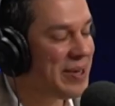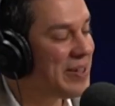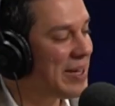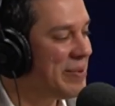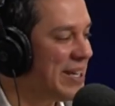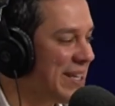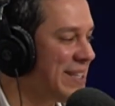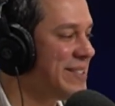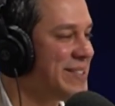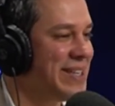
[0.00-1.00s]
Well, I mean, I
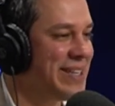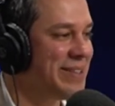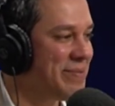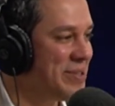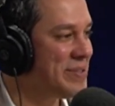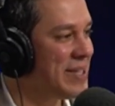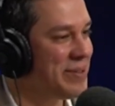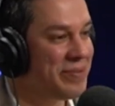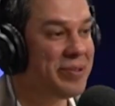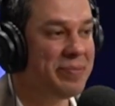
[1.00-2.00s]
can say you
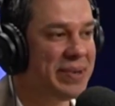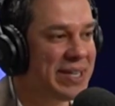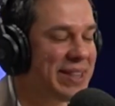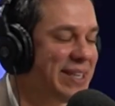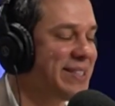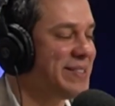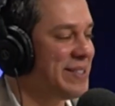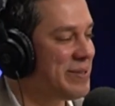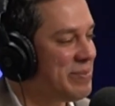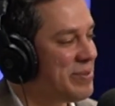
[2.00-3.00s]
said a few big things
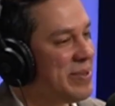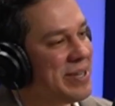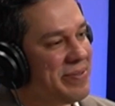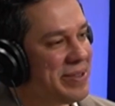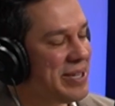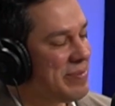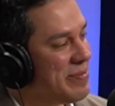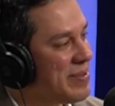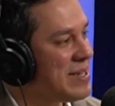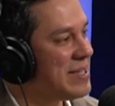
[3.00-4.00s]
there, but one of
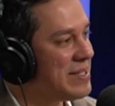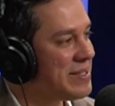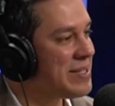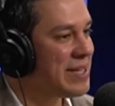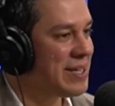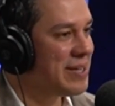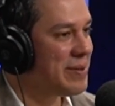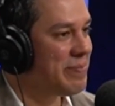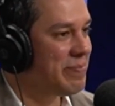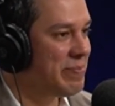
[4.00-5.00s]
them was
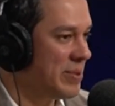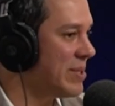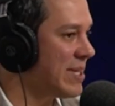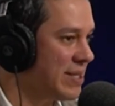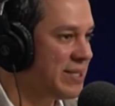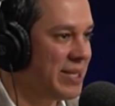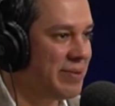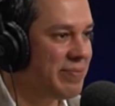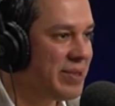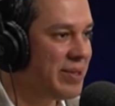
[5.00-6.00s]
building a
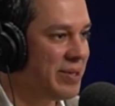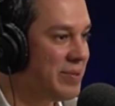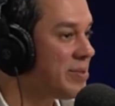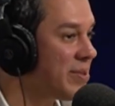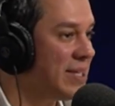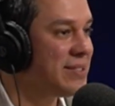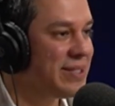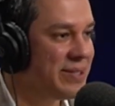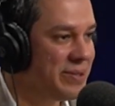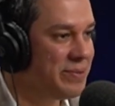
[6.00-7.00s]
team that you trust,